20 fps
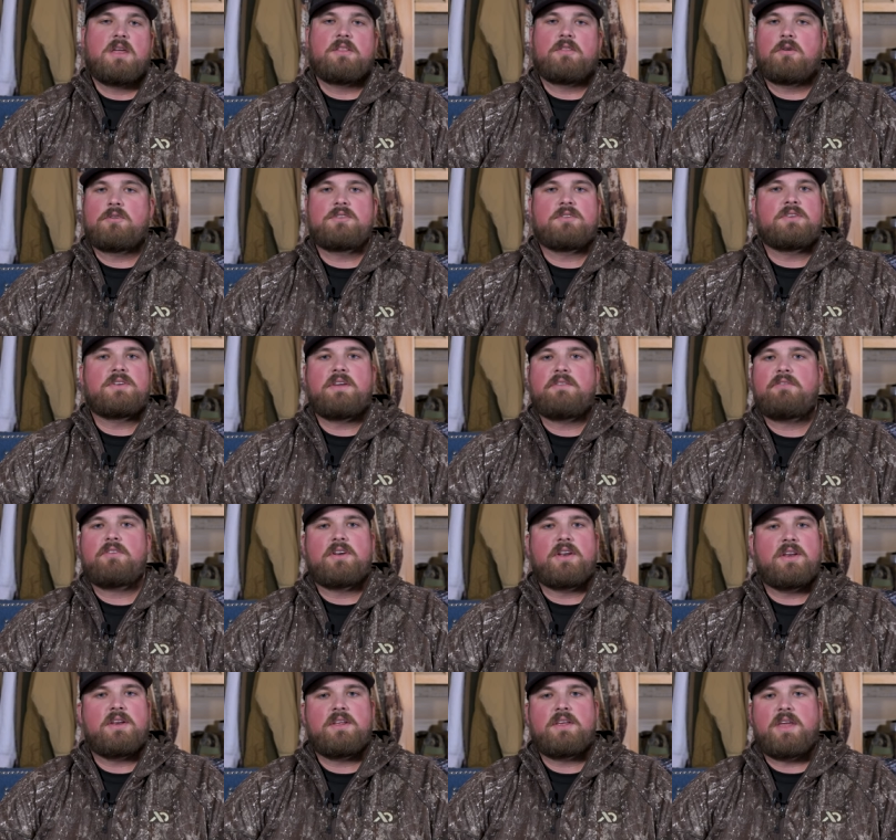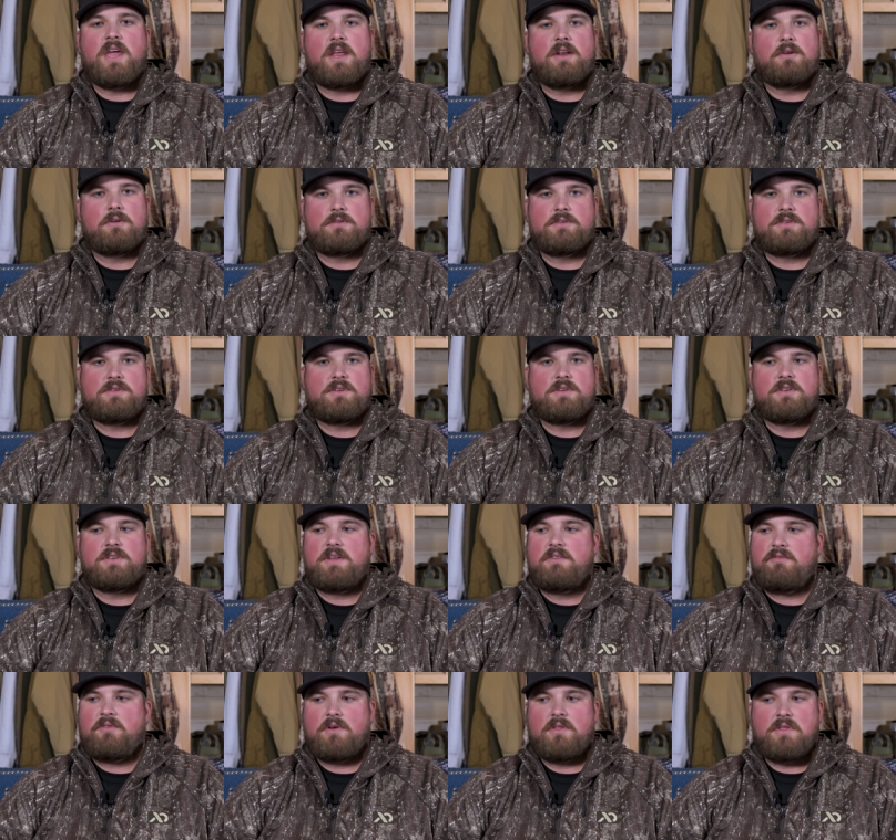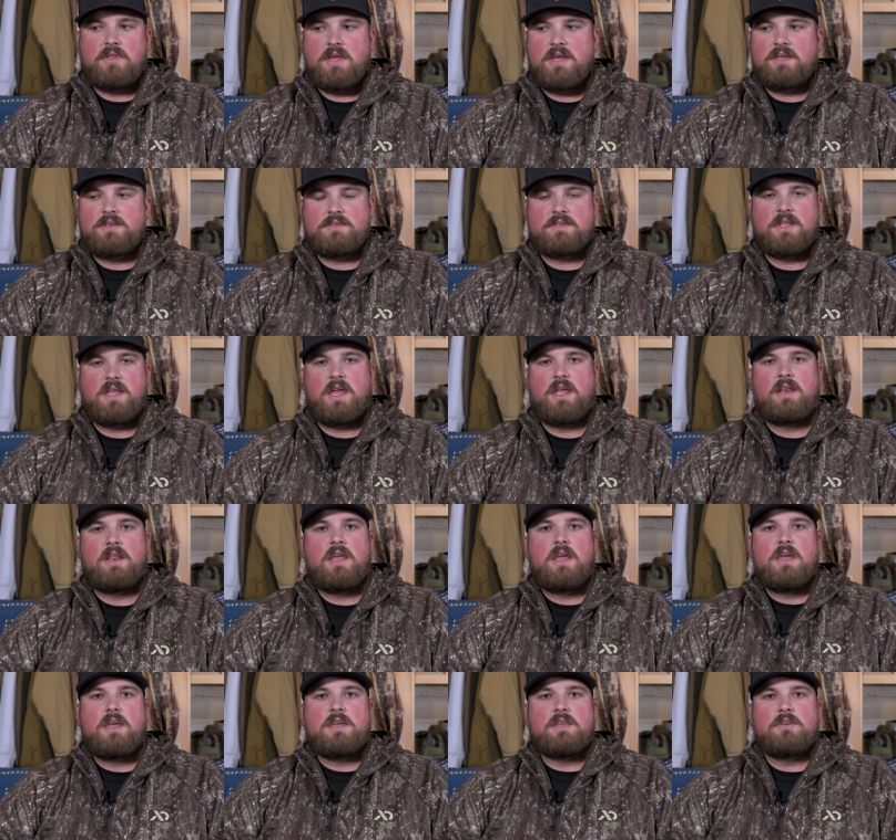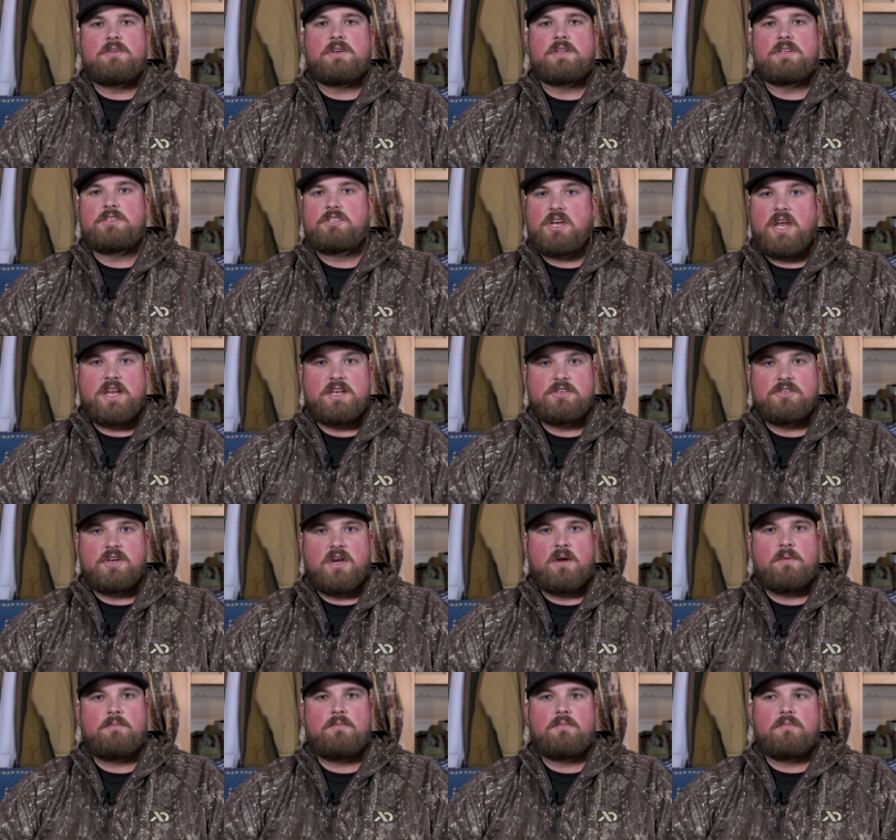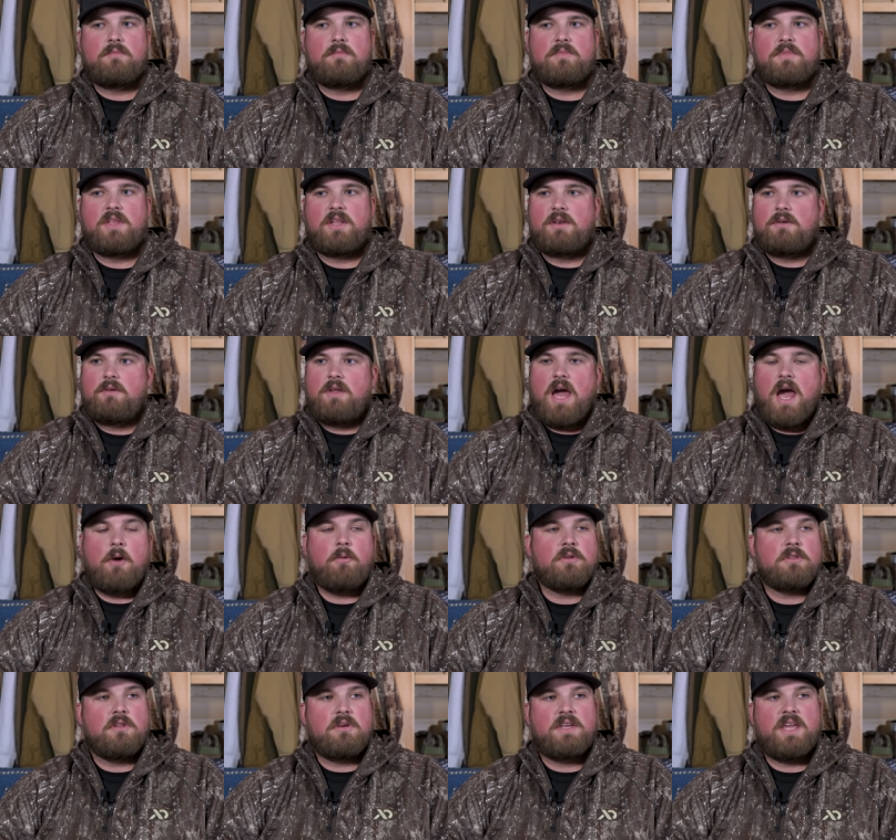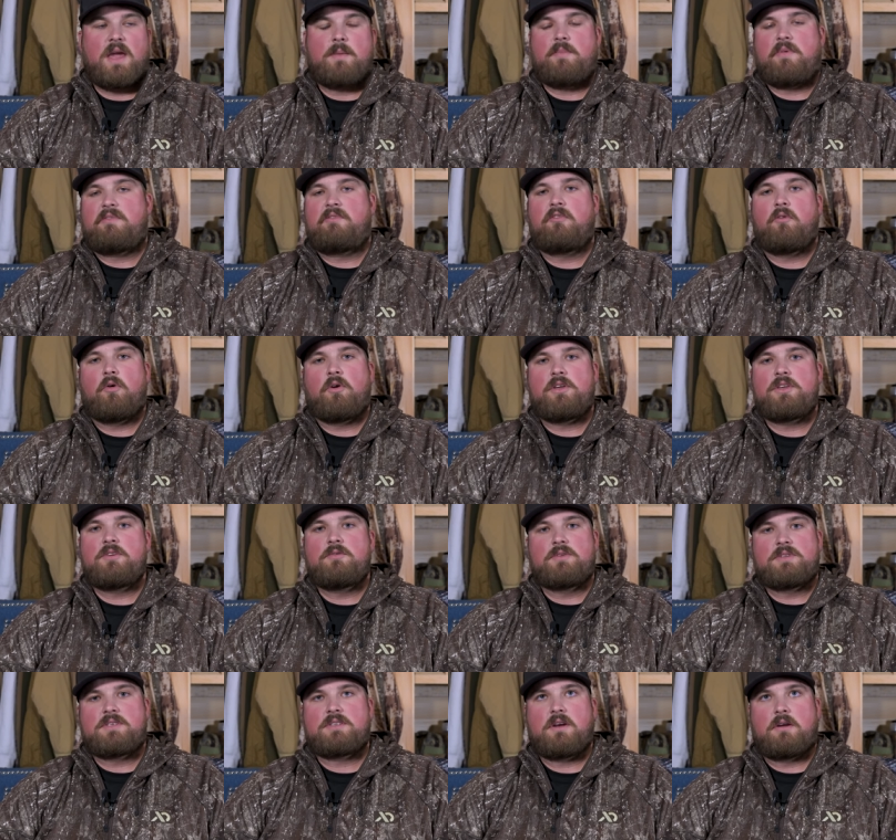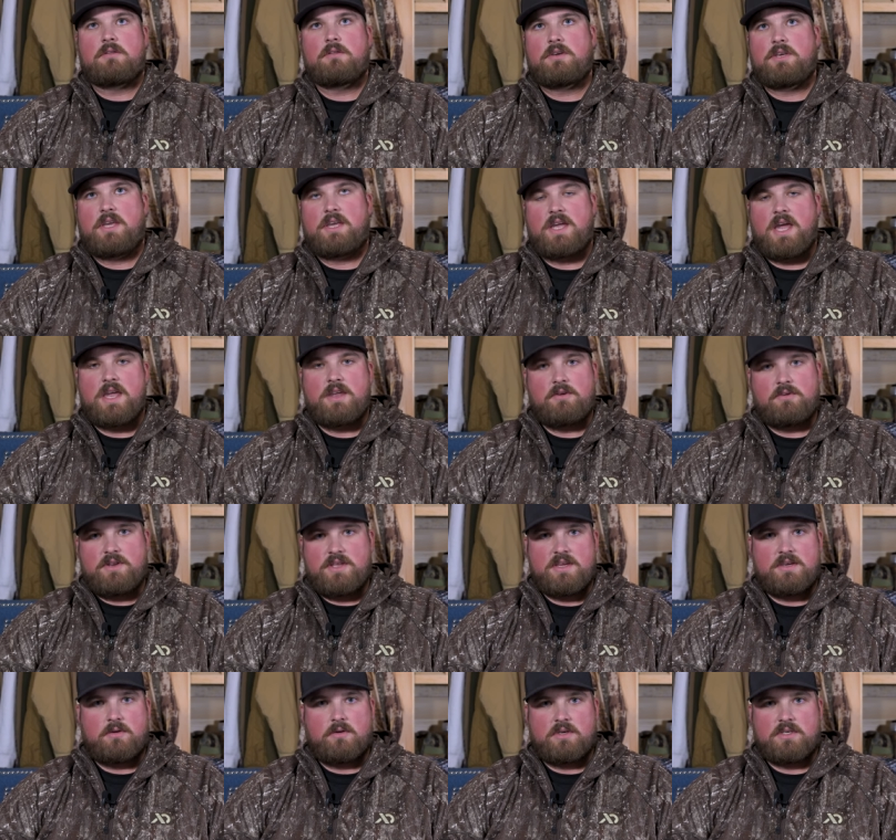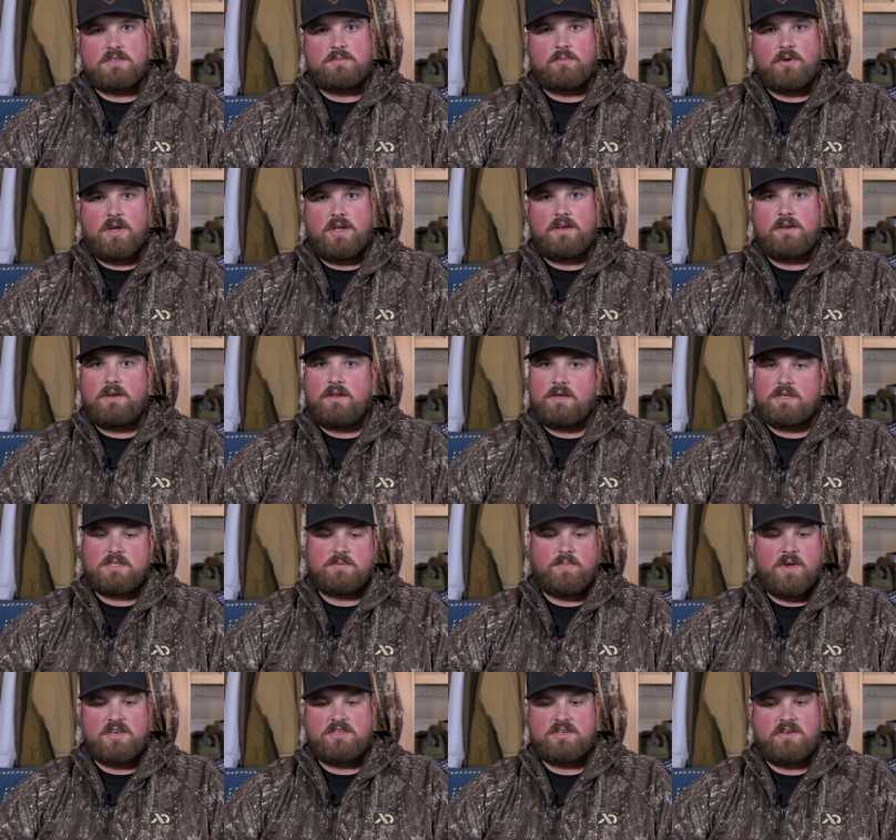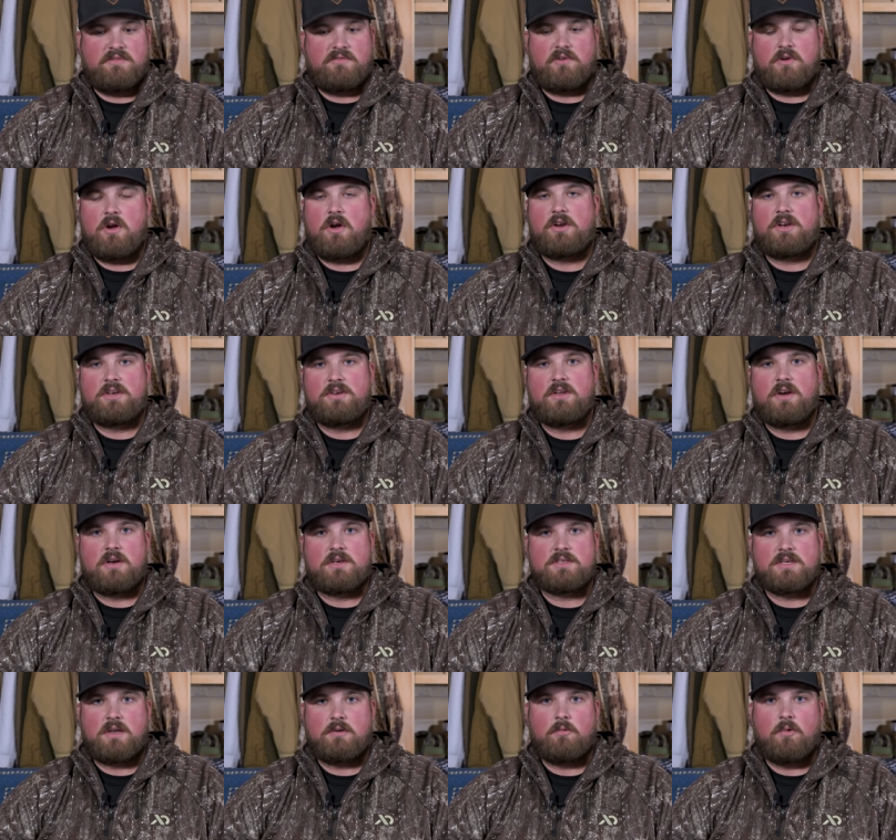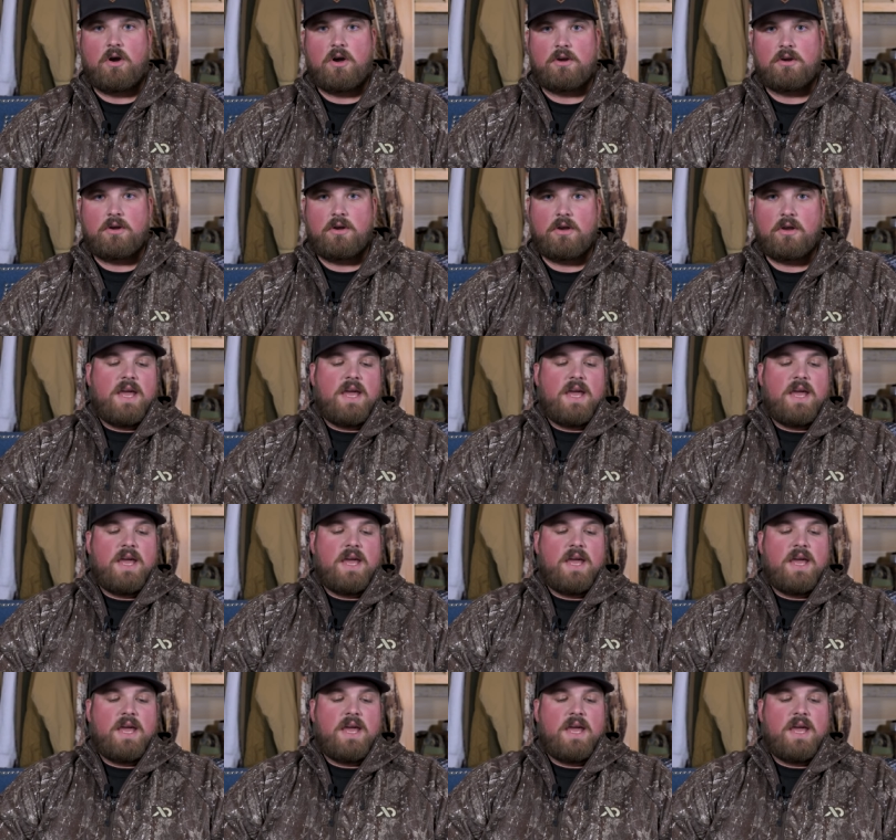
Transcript: Those are different indicators, different things that you can change up that I would look at before you would start looking at your decoy spread, especially if you're hunting ducks on water.